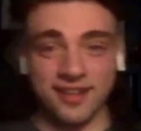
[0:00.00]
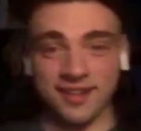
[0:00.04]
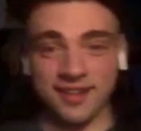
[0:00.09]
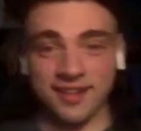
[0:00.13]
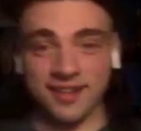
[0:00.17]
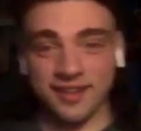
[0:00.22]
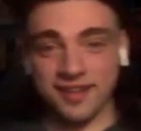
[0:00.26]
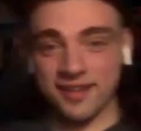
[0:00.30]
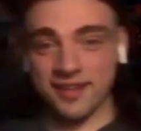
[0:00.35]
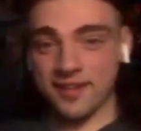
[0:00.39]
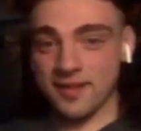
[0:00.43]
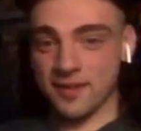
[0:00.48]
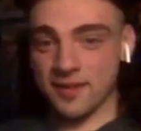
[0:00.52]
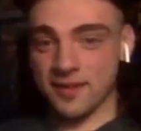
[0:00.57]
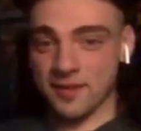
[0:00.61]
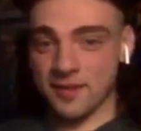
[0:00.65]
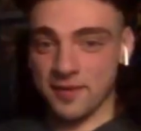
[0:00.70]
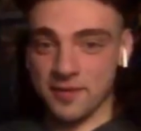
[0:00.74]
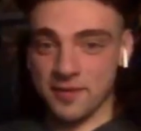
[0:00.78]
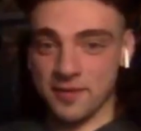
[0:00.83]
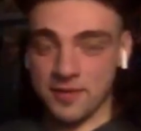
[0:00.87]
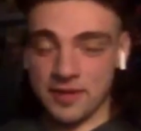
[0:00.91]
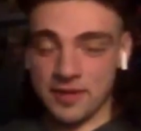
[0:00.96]
that have the
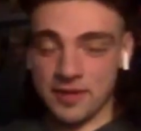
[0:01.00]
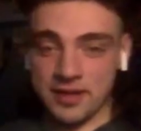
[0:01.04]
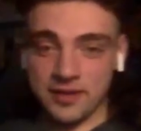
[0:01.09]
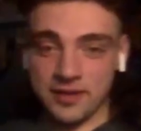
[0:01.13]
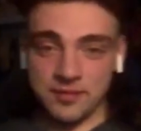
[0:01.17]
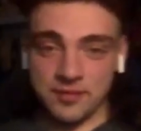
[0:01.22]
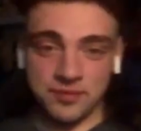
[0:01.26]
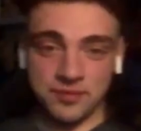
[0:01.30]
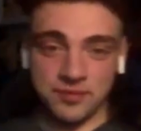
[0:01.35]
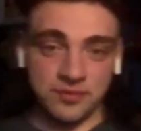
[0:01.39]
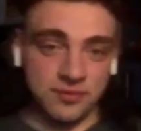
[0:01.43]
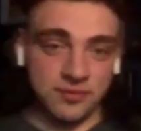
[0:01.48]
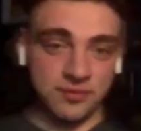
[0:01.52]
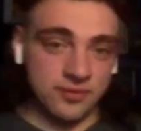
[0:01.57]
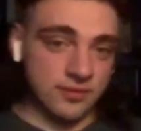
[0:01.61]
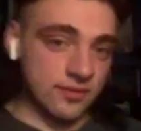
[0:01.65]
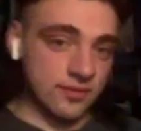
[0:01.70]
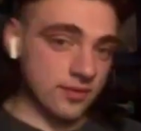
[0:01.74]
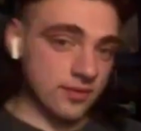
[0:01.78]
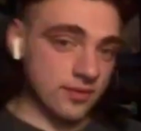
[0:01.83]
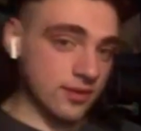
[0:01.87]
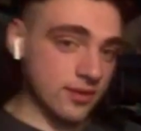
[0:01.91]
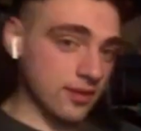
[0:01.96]
taquitos on them.
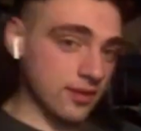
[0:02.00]
Oh my